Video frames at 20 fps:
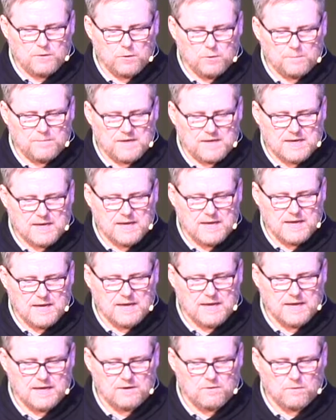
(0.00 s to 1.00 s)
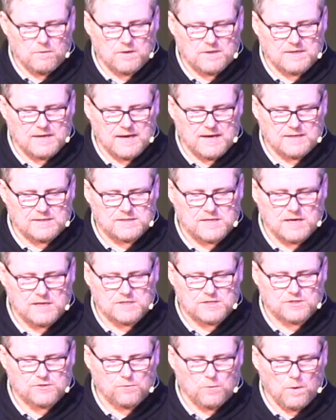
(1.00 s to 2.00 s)
whom the king had ordained to
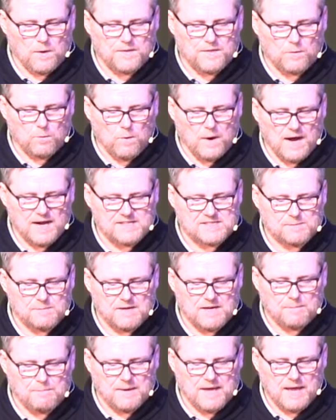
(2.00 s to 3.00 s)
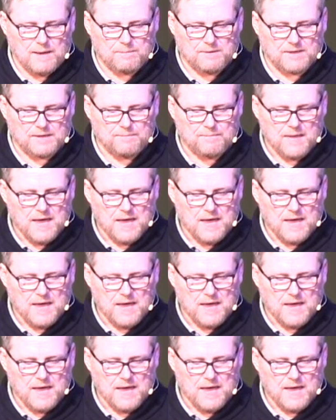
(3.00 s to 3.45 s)
destroy the wise men of Babylon.